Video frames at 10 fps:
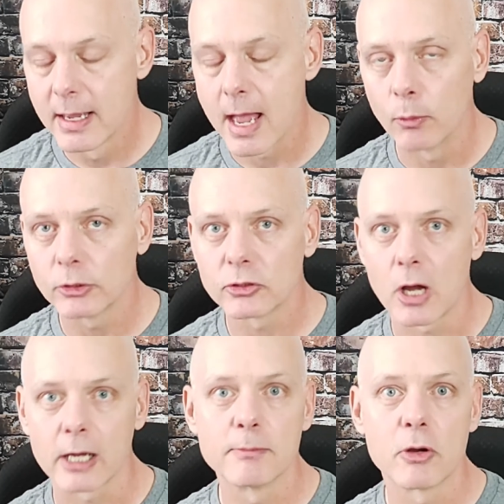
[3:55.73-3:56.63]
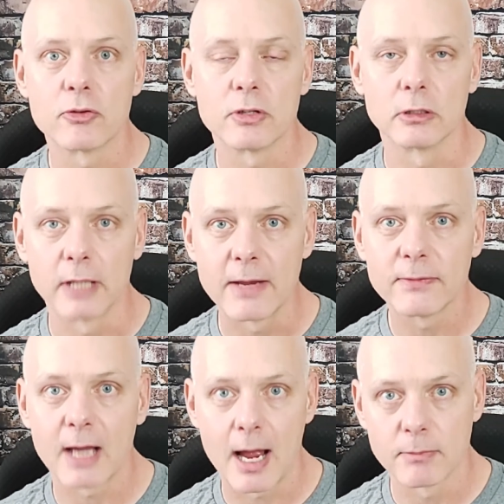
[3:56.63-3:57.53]
And what they're talking about is the
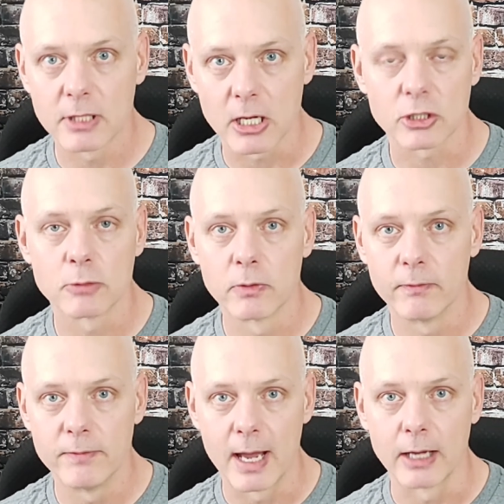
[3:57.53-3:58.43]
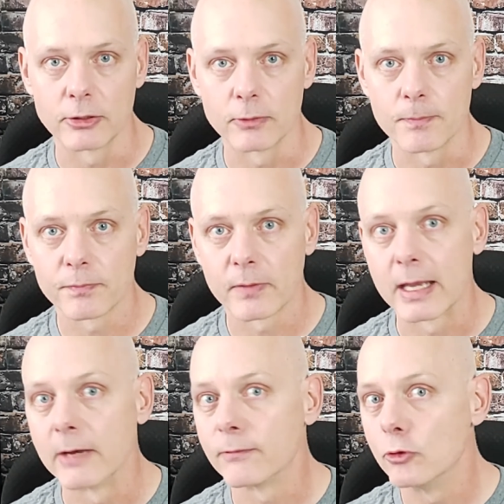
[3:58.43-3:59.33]
lifetime customer value. And
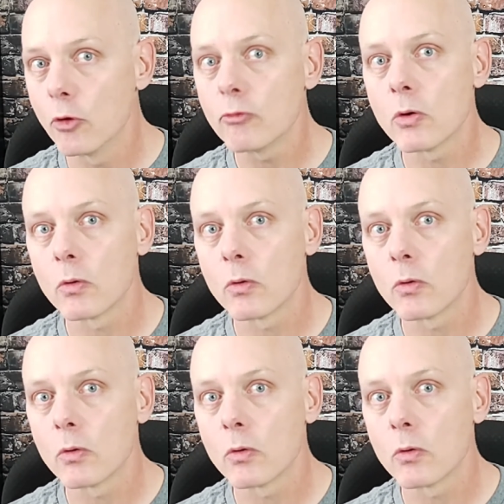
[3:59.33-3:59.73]
if you don't know